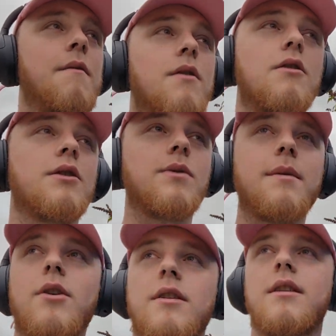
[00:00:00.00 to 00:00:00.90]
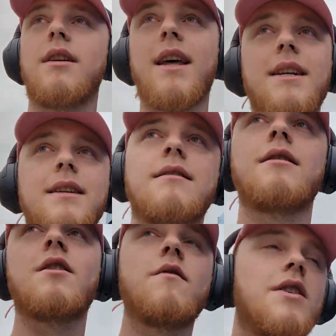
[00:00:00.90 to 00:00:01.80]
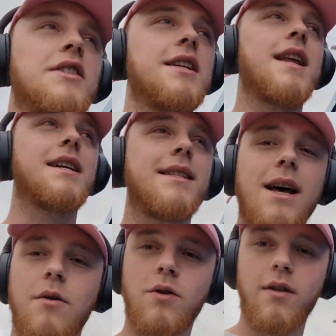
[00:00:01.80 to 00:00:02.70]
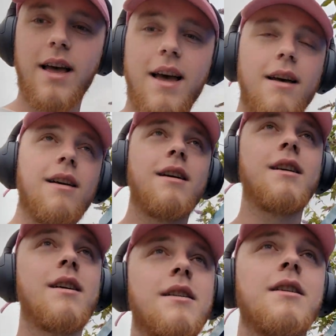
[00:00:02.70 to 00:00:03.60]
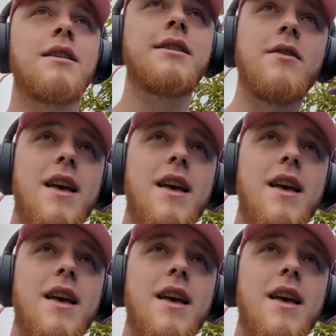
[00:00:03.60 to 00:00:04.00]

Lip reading: vlogs when I'm on like university nights out and all that. So